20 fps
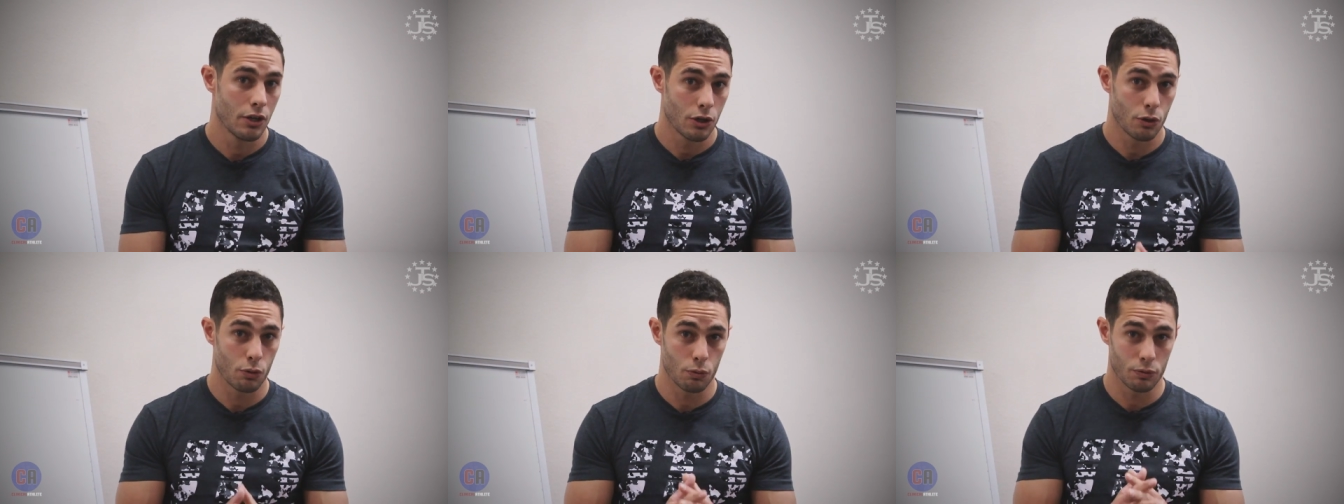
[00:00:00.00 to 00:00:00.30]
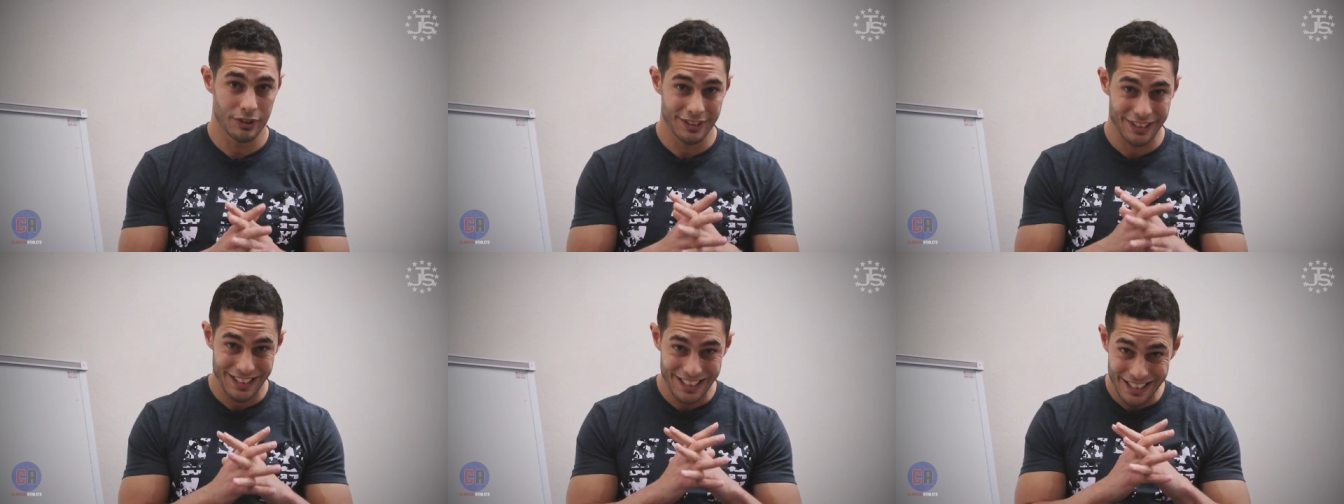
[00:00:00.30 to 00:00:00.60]

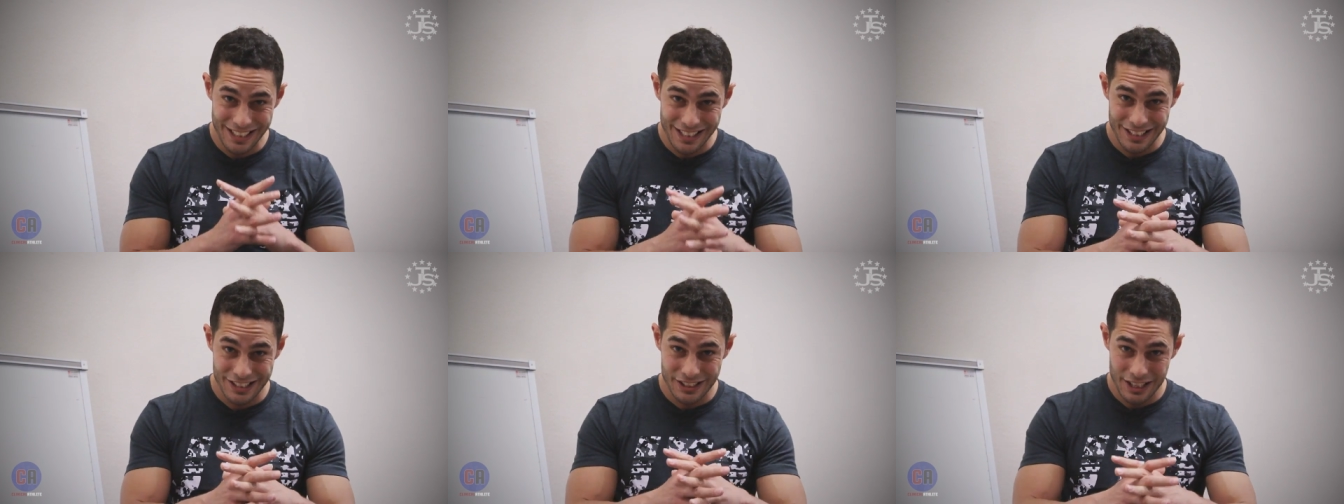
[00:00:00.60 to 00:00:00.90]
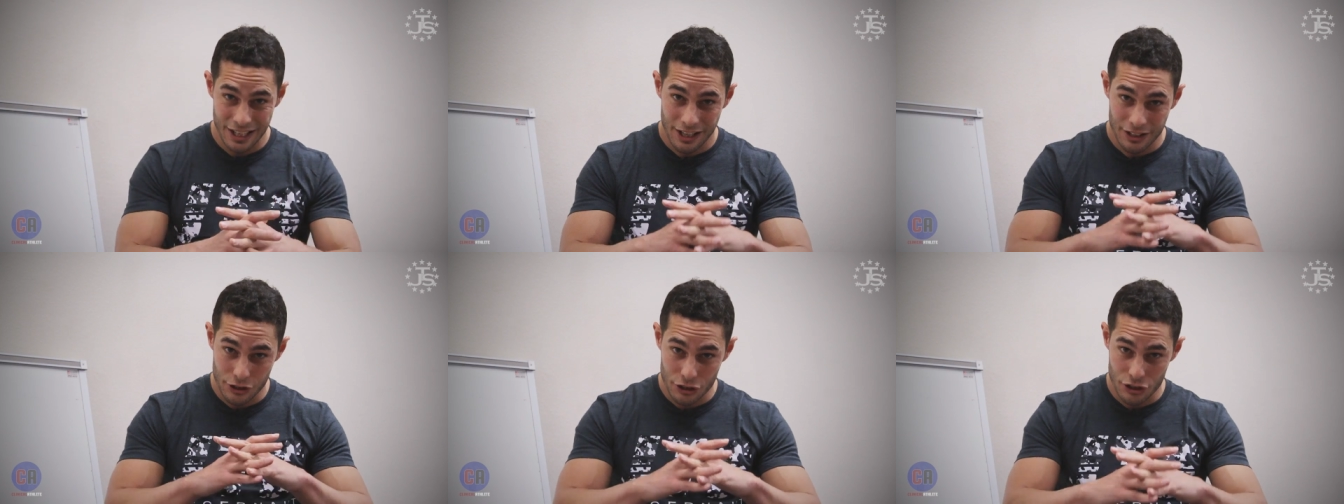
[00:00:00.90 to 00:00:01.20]
who needs
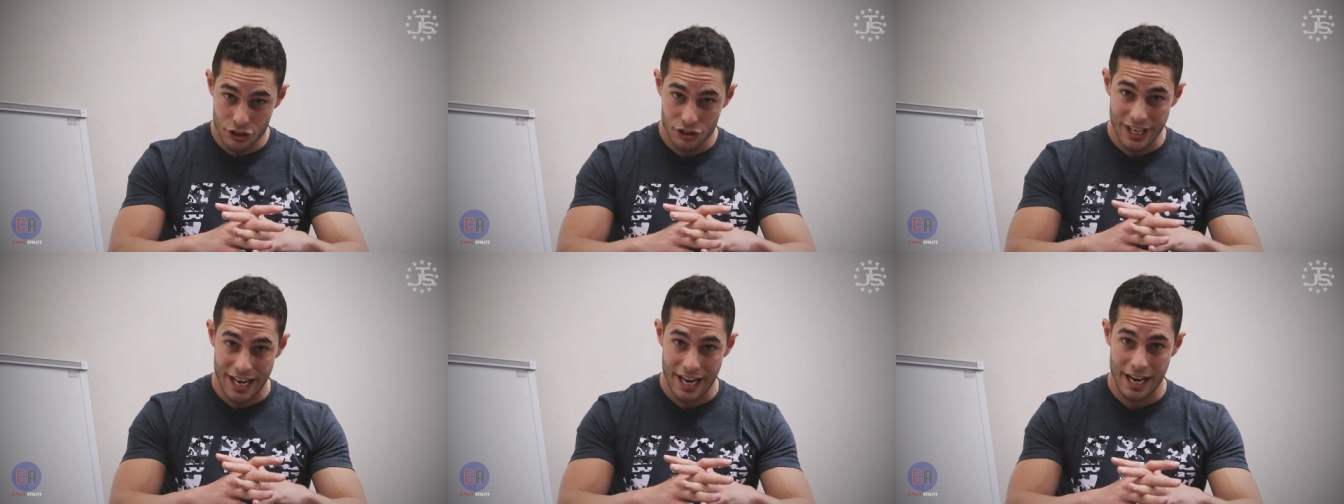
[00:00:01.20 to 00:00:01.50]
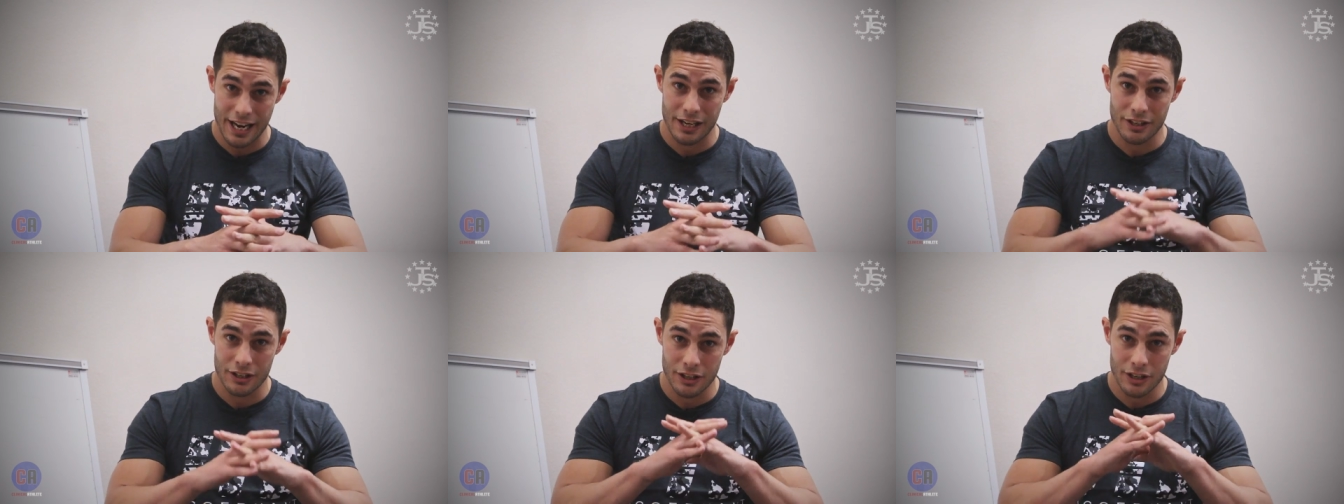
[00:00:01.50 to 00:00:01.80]
to
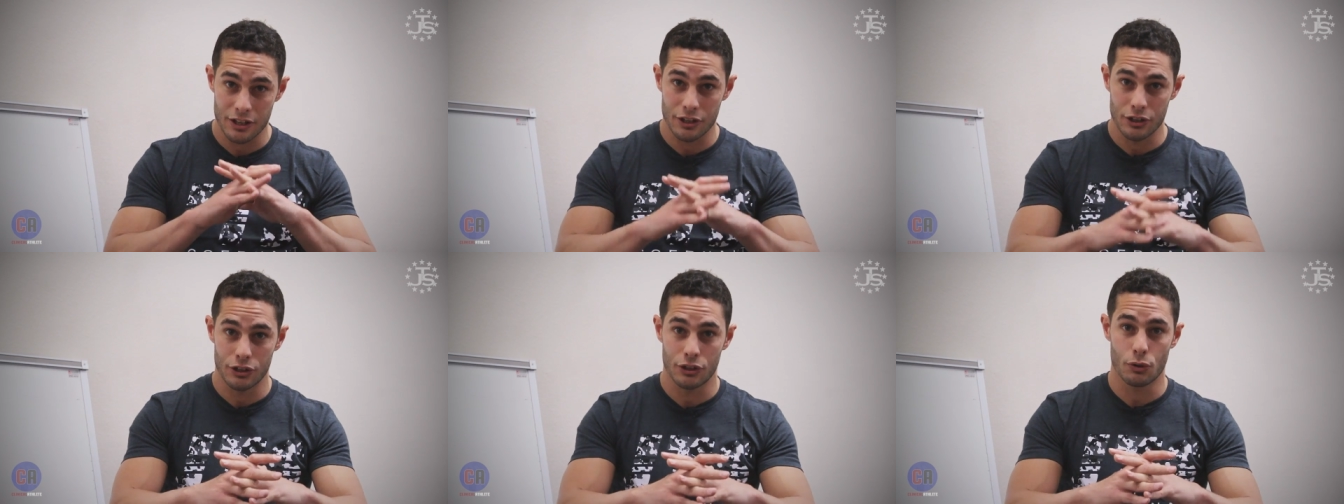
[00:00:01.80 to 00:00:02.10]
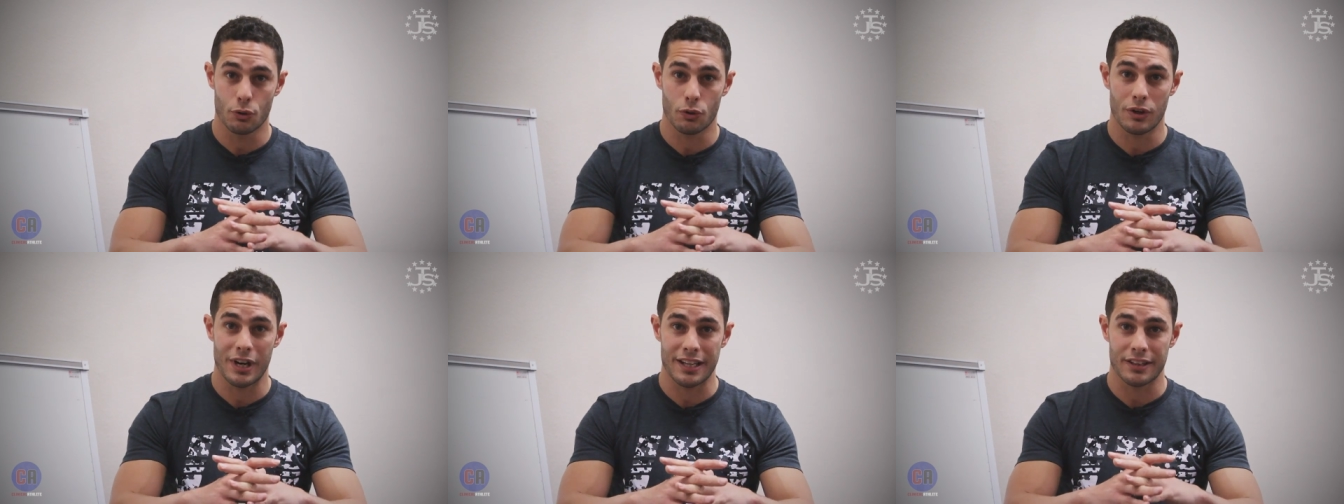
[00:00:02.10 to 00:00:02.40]
understand
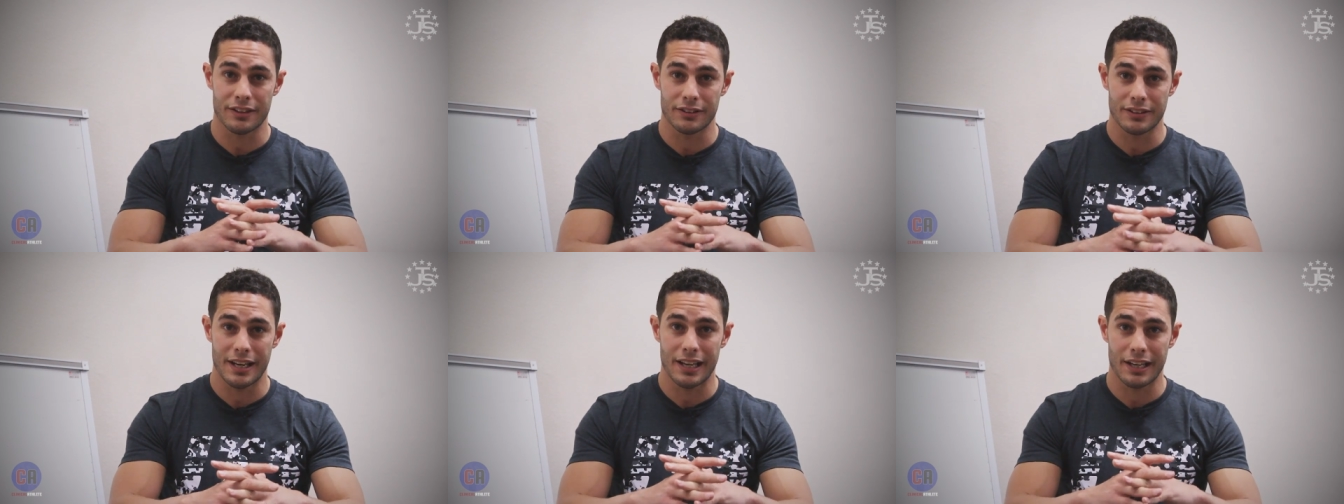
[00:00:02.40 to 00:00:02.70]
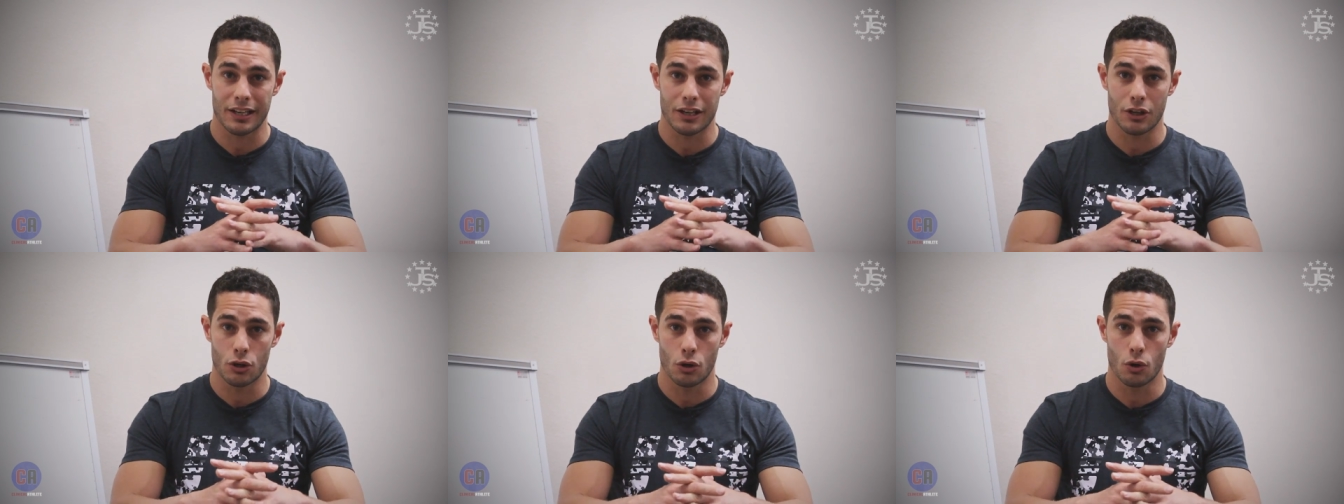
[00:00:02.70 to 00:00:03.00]
your
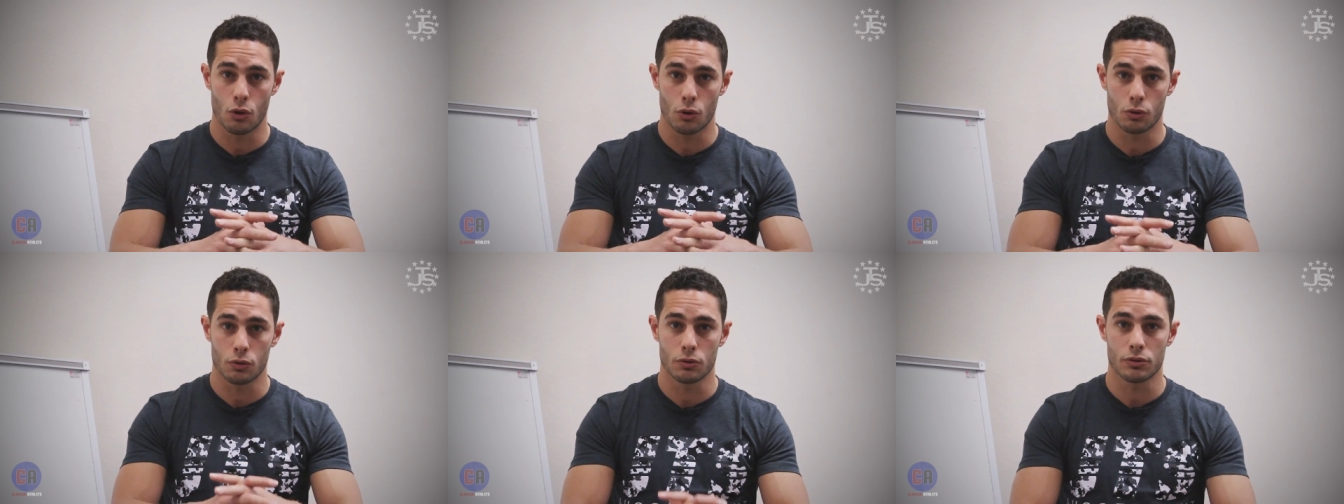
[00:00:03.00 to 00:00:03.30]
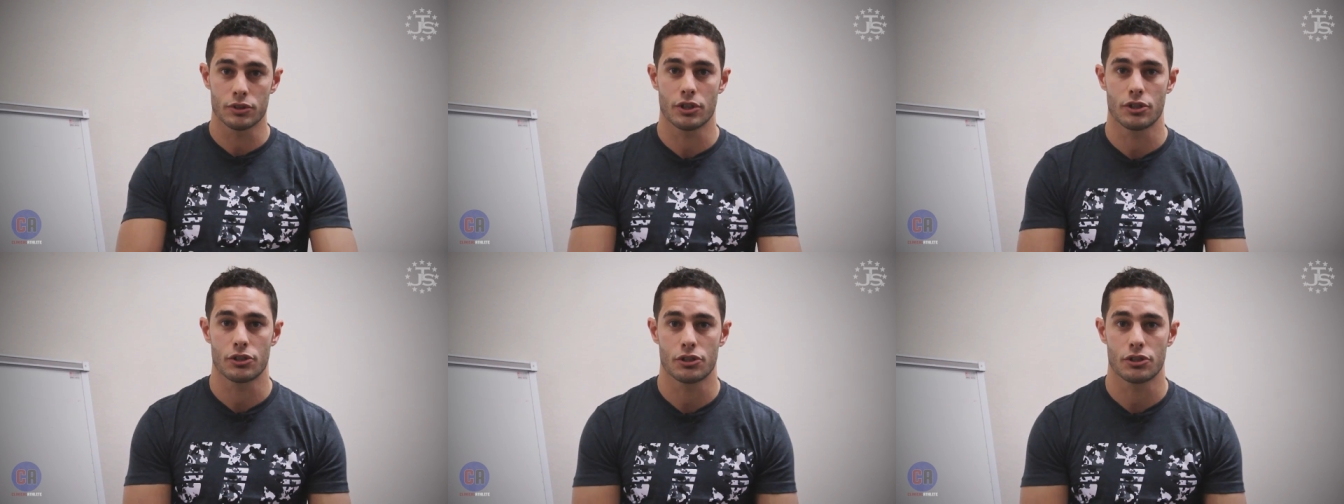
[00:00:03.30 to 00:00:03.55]
athletic goals,